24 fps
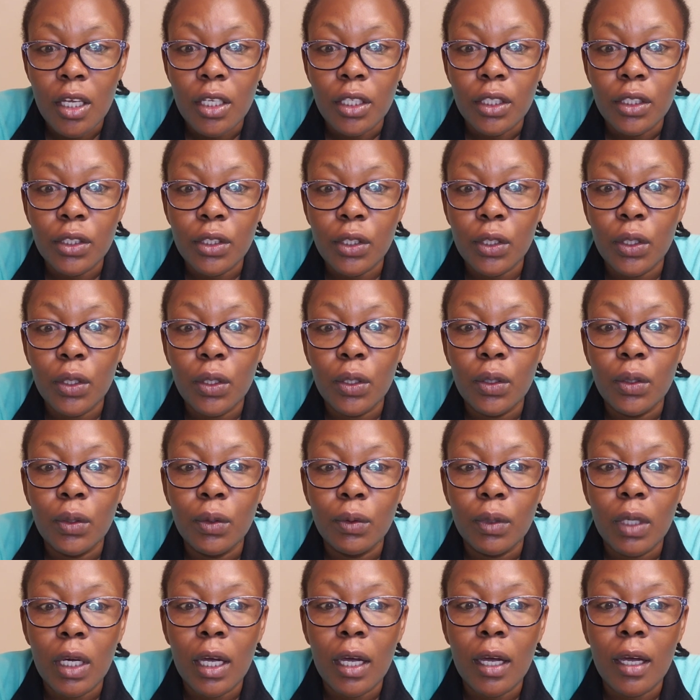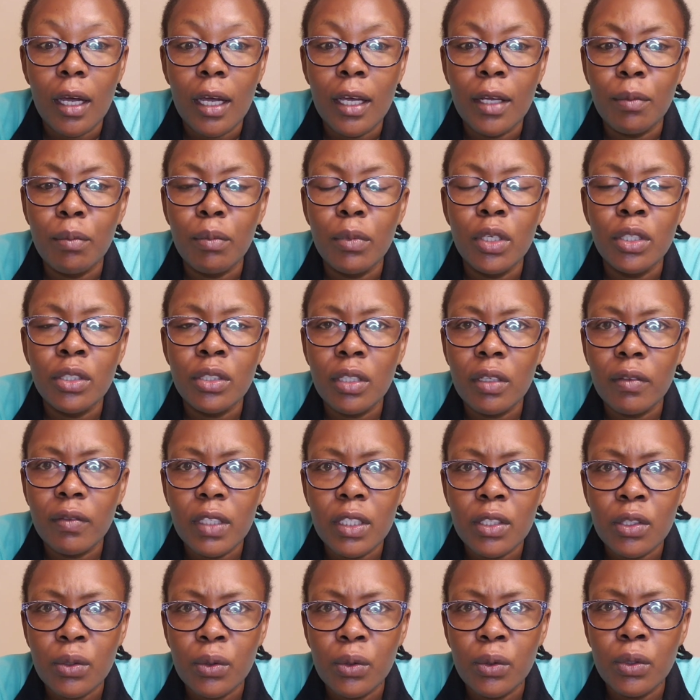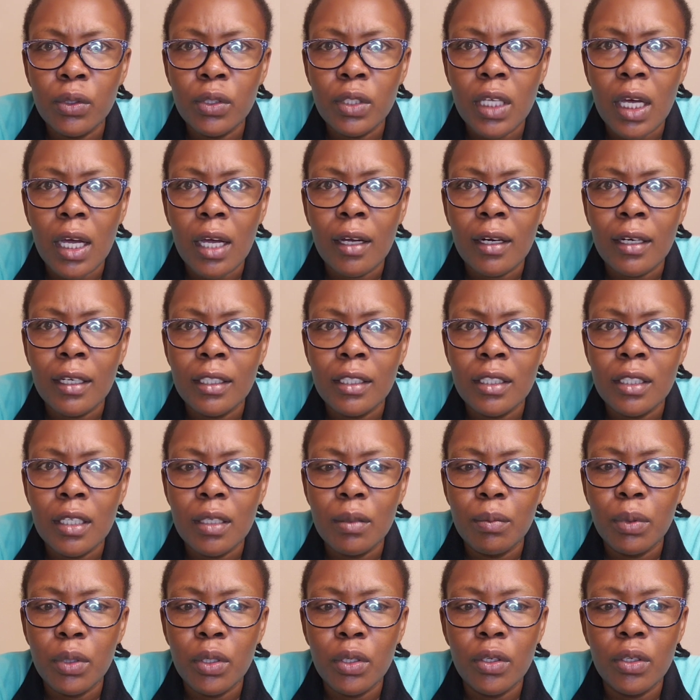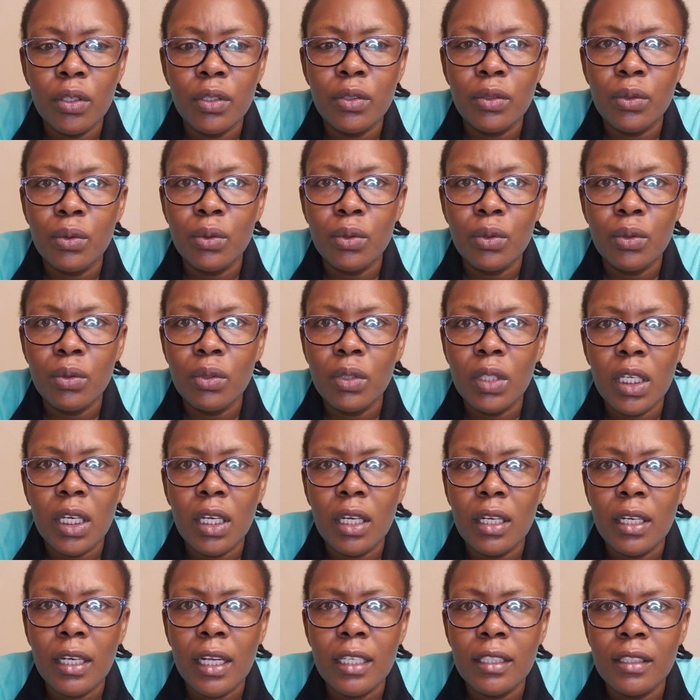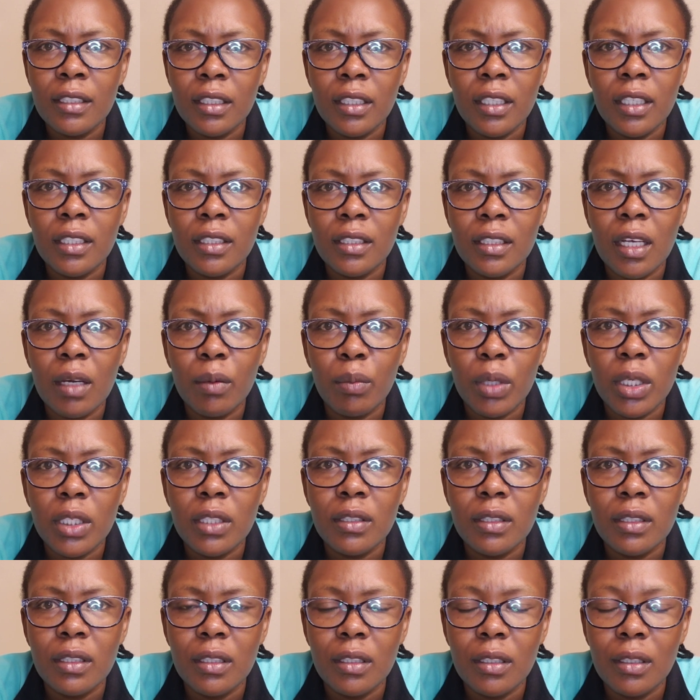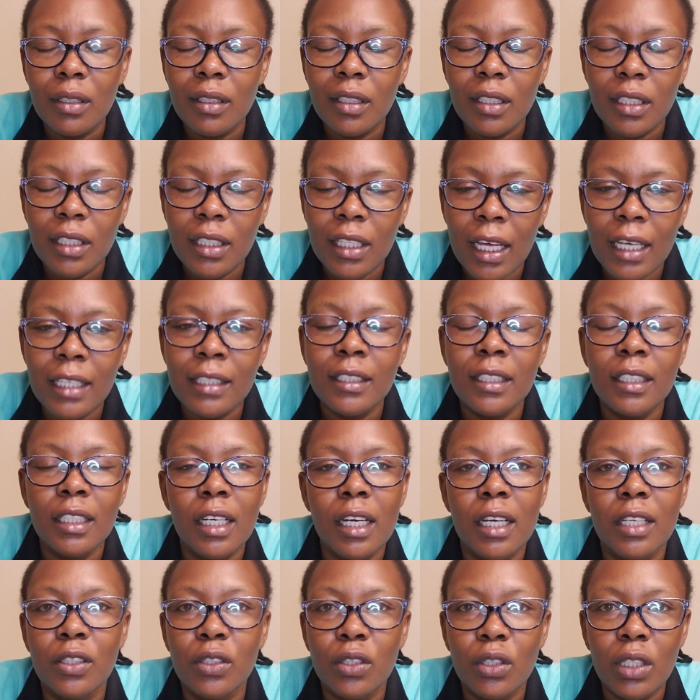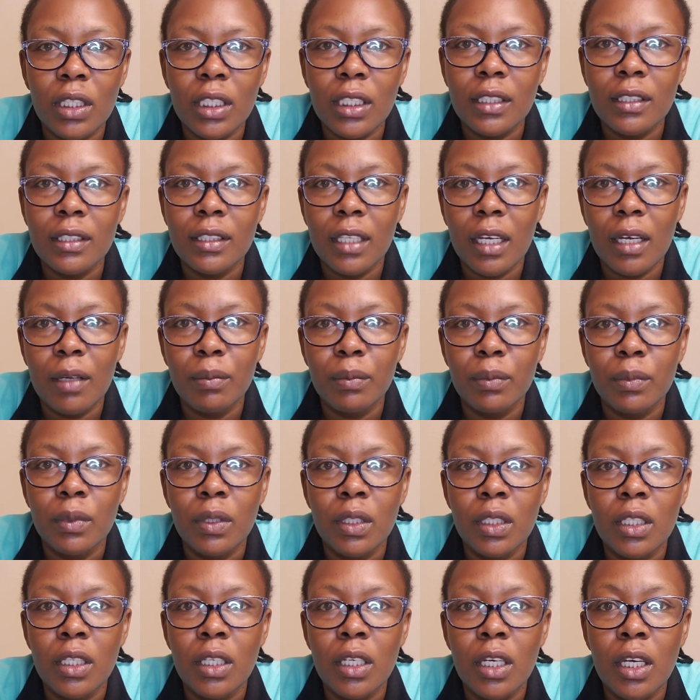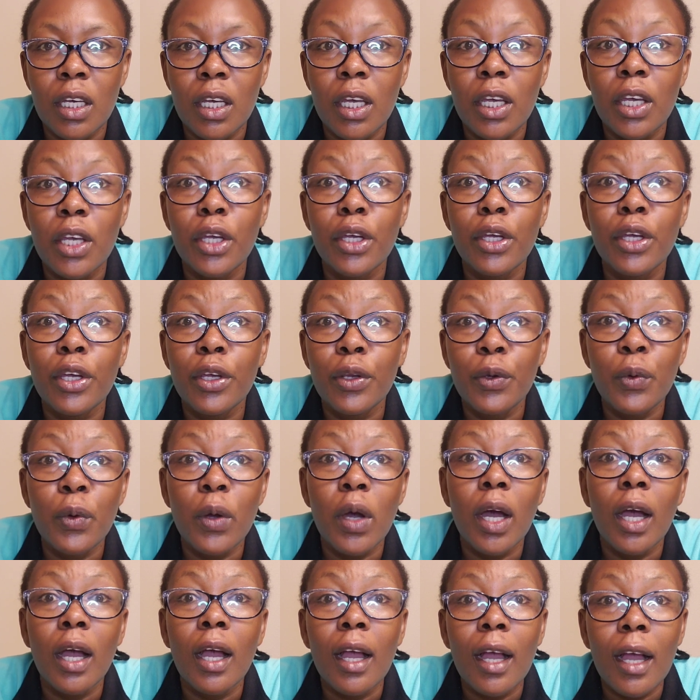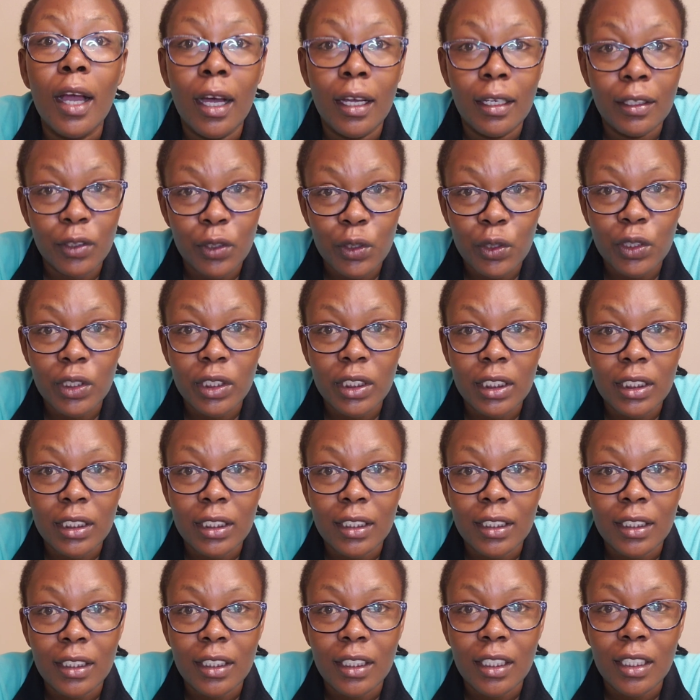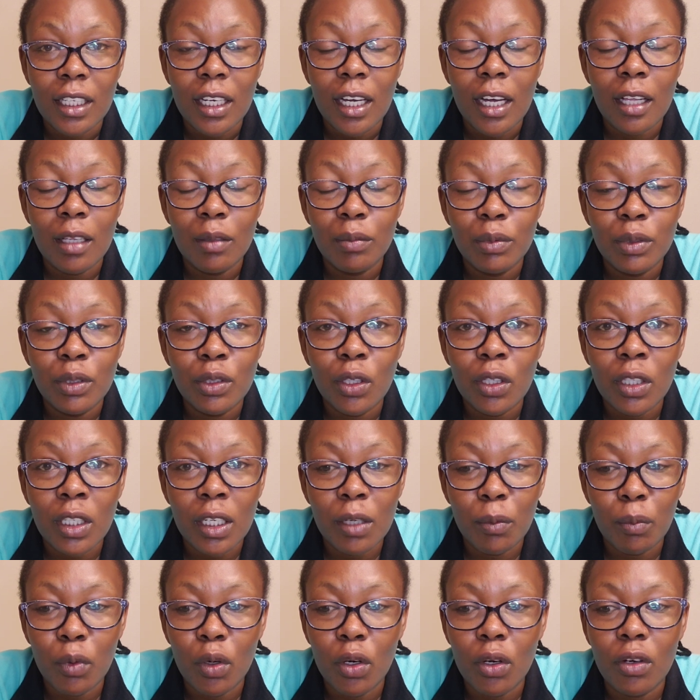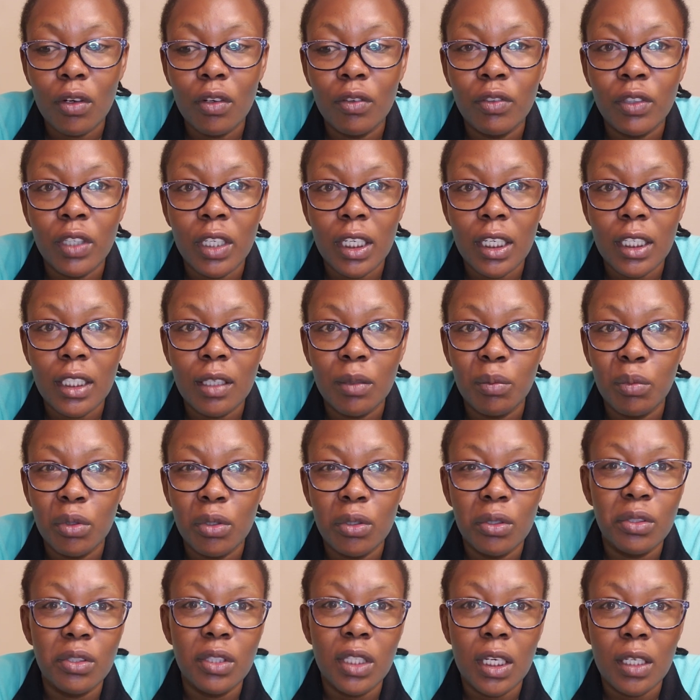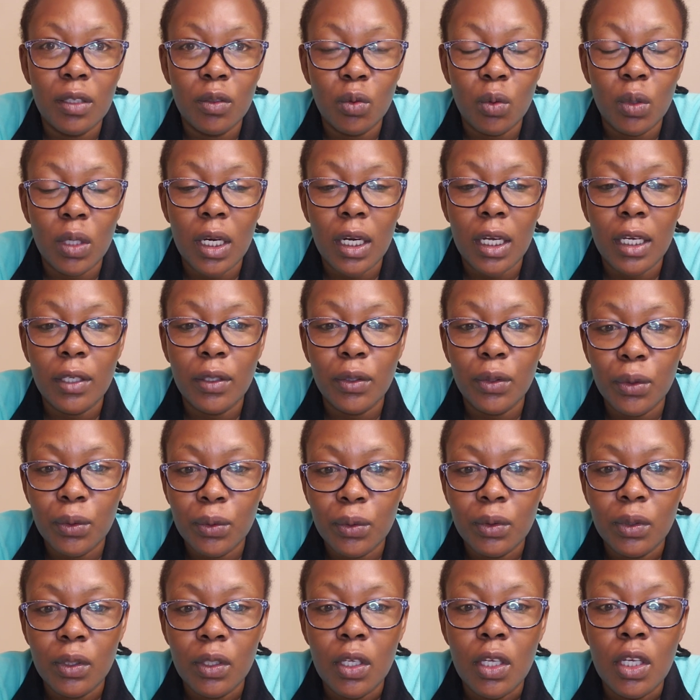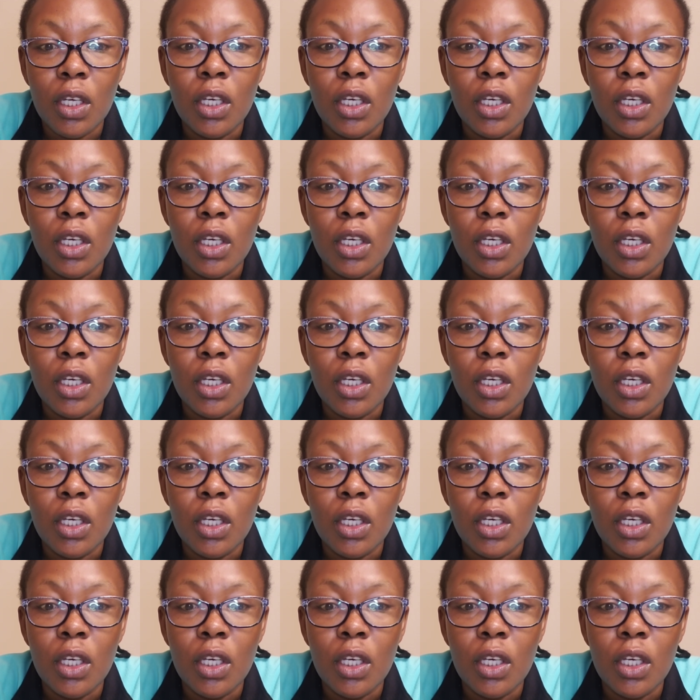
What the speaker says: So, and most of the schools are accredited because you do the nursing exam, Nursing Council exam in your country. I'll be talking more of Kenya because that's what I know.